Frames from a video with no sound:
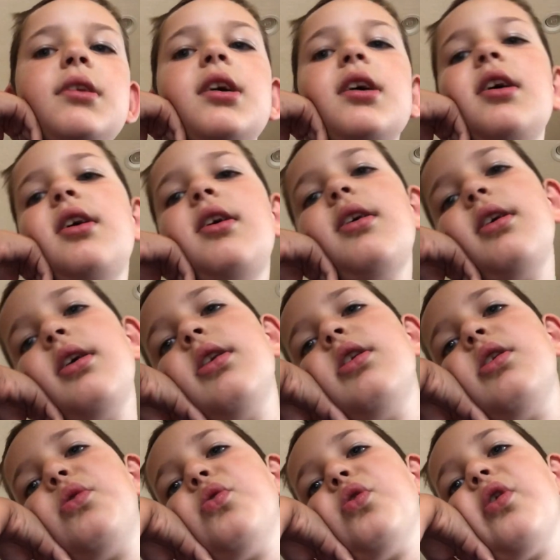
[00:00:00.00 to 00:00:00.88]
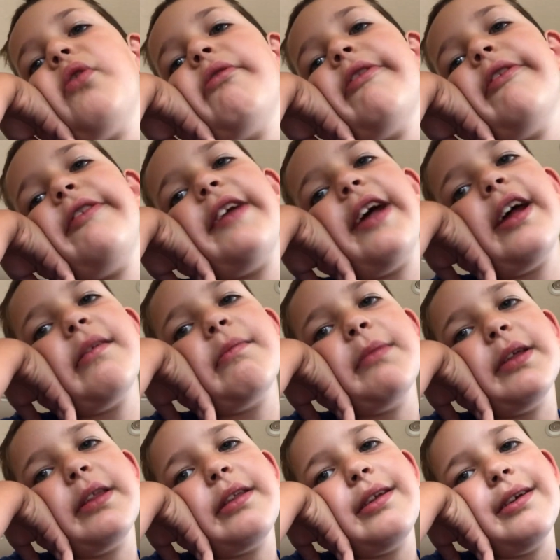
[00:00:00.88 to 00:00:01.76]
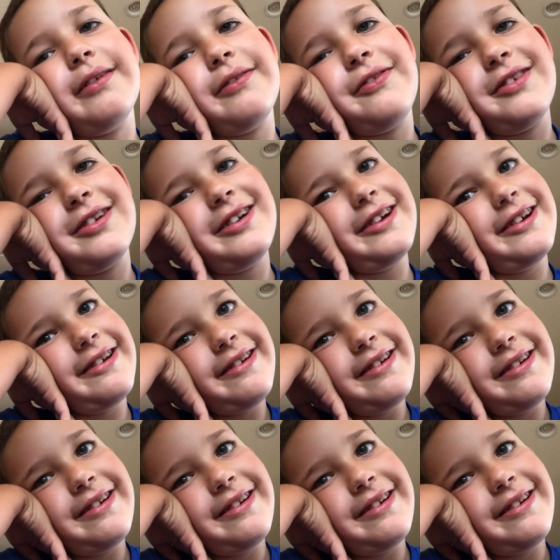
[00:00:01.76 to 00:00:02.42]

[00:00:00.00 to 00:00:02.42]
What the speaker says: Yeah. It's not with that much stuff on it.